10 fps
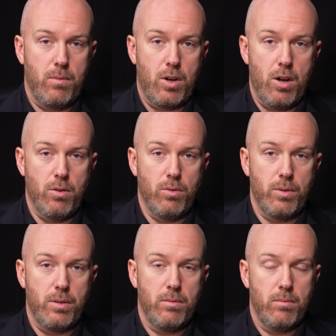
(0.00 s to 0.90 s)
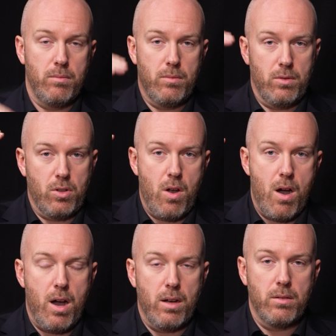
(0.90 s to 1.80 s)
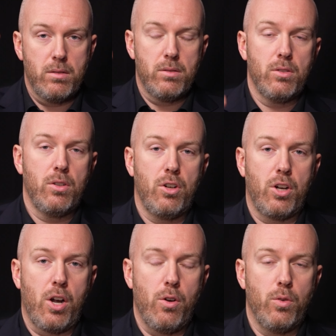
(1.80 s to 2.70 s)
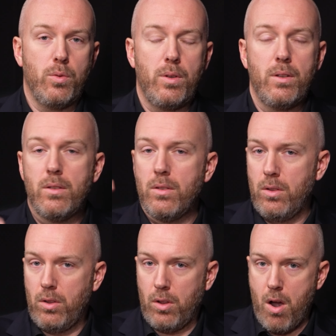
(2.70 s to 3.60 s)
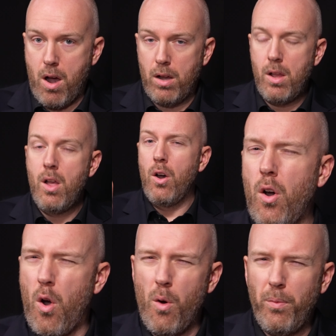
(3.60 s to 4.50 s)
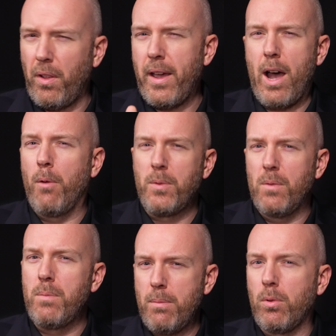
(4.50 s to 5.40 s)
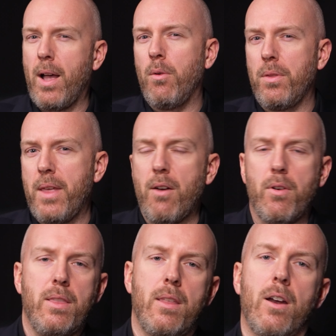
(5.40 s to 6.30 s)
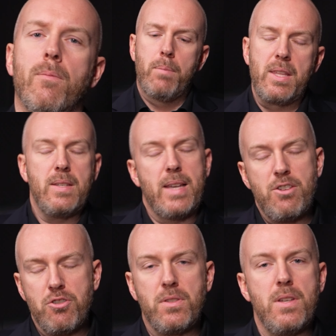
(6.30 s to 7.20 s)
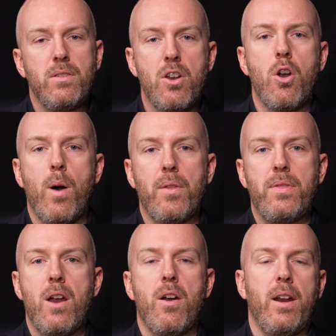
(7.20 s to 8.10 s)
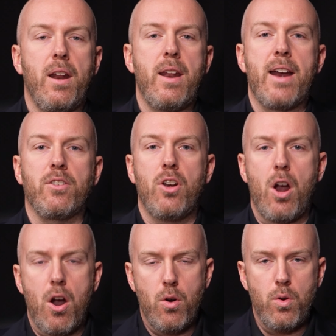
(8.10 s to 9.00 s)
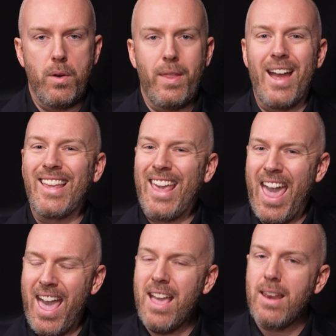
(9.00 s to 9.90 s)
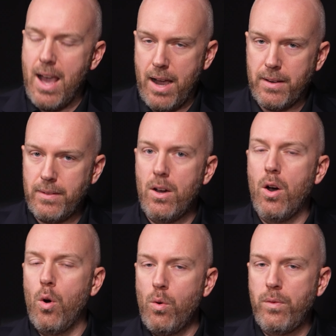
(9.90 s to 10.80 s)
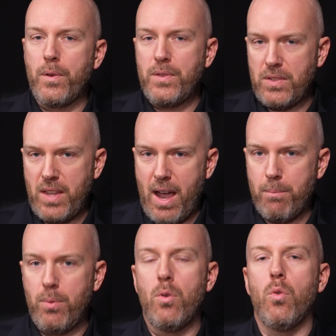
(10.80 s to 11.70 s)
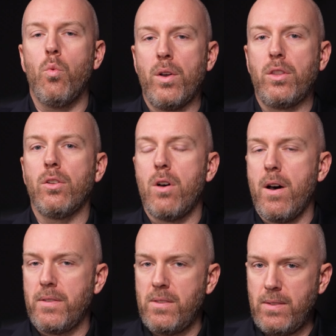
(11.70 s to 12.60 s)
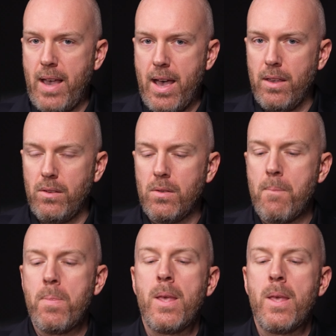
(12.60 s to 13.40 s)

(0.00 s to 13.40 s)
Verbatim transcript: Code, law, code, law. Hopefully I helped some people out with that right there. But these agencies can go out there and enact code that cannot overstep what the law says,